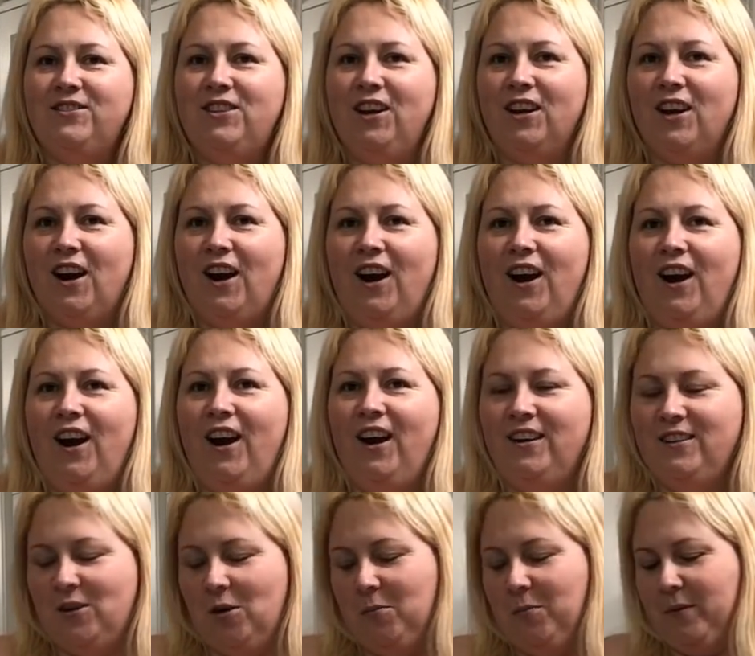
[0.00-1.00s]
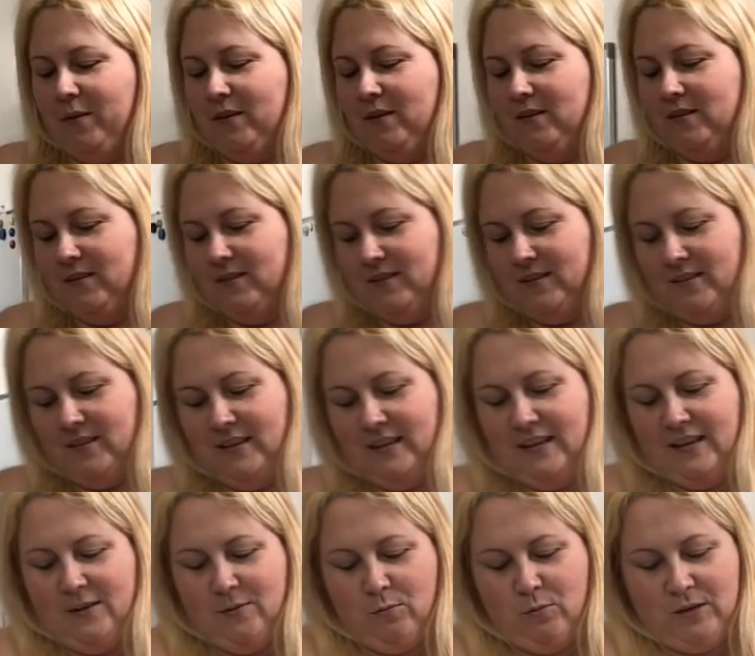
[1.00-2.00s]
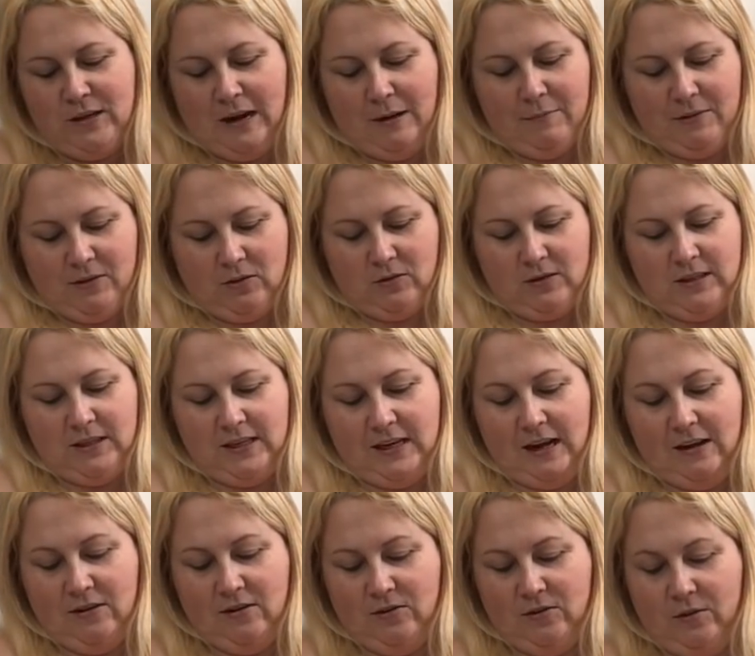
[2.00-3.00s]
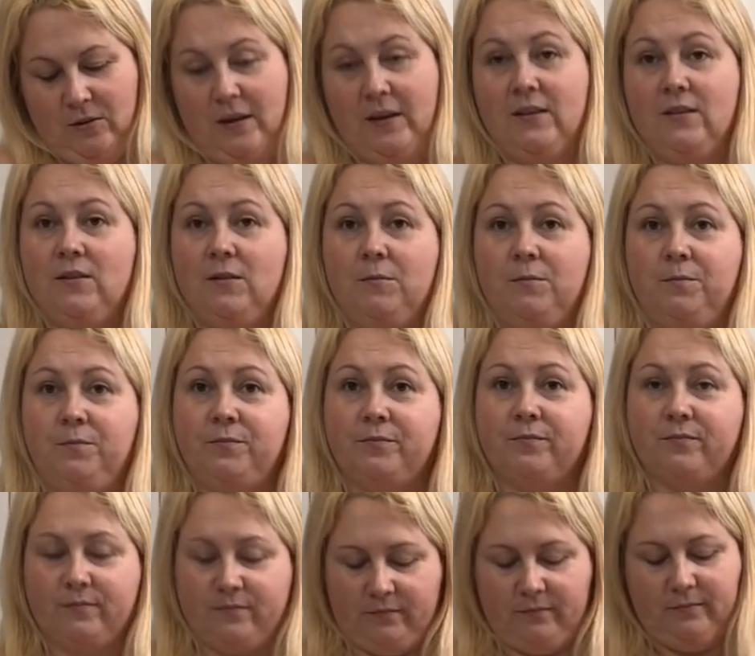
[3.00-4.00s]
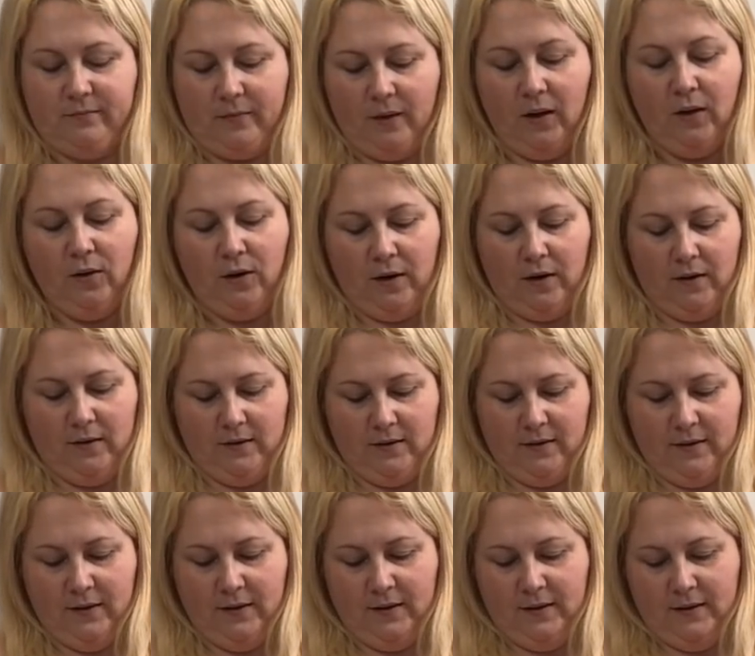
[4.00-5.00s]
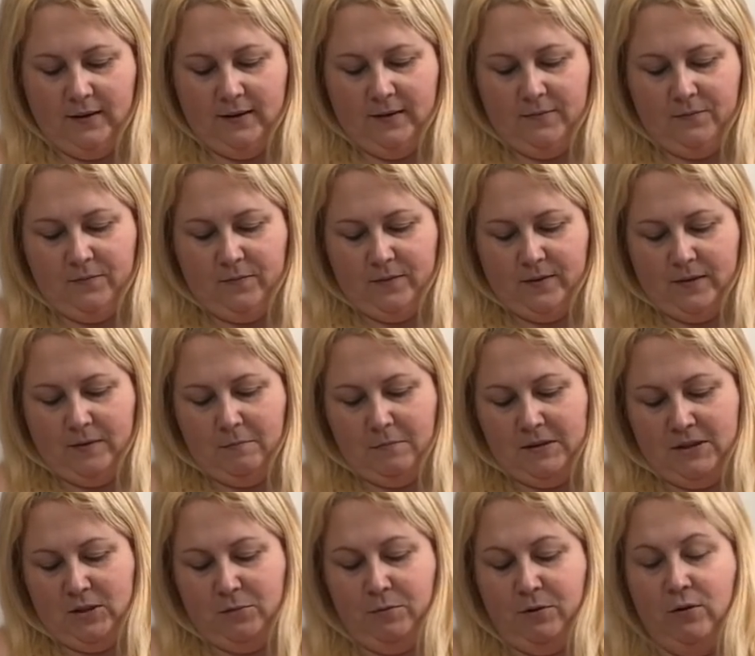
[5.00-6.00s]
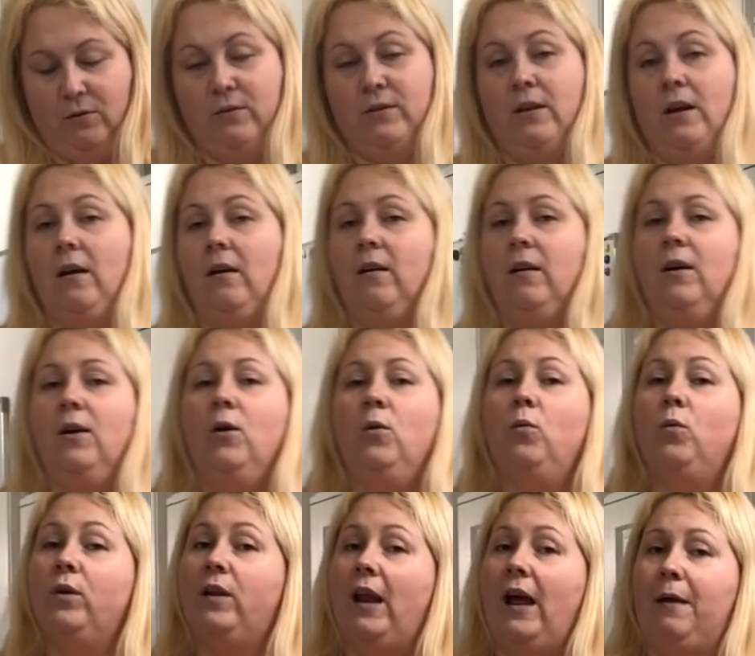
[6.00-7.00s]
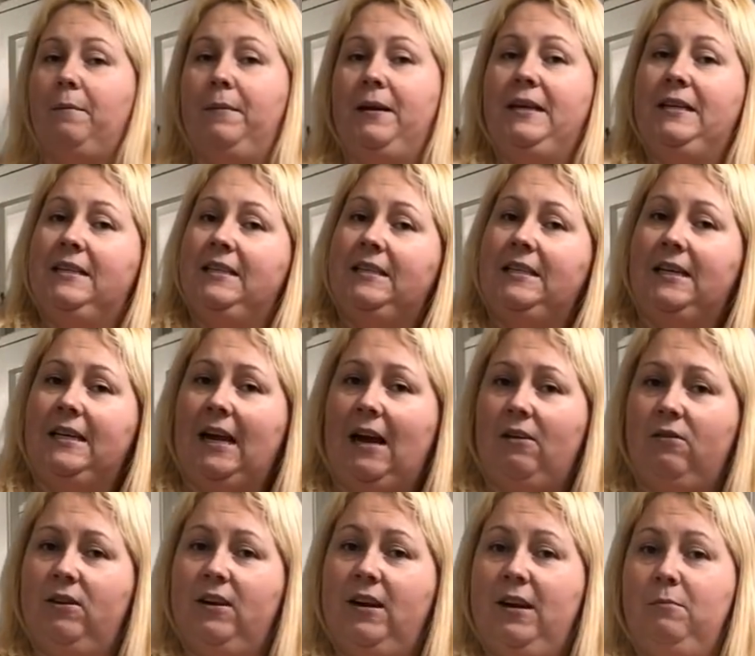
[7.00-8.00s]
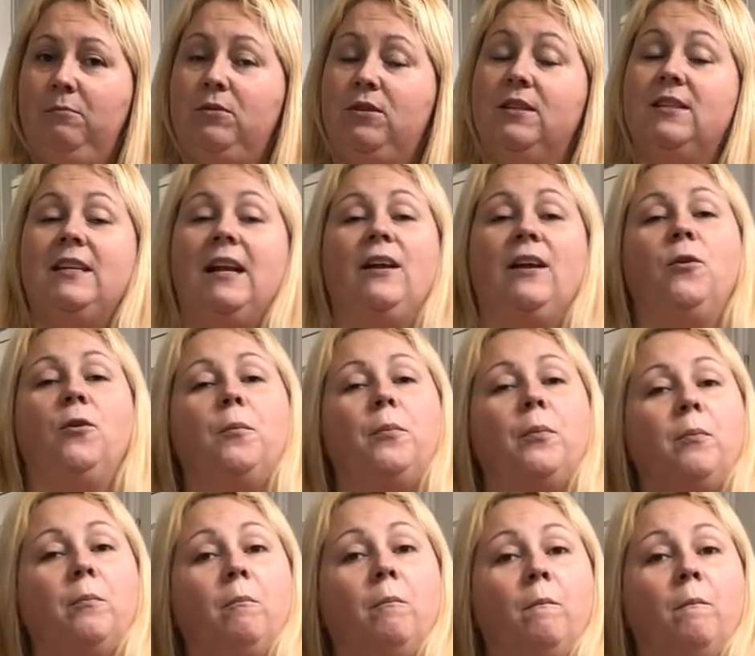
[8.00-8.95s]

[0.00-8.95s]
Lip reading: Ta-da! It's open. Would you like me to go and sit down and do this? Okay. Mr. Producer would like me to sit down and him to stand up.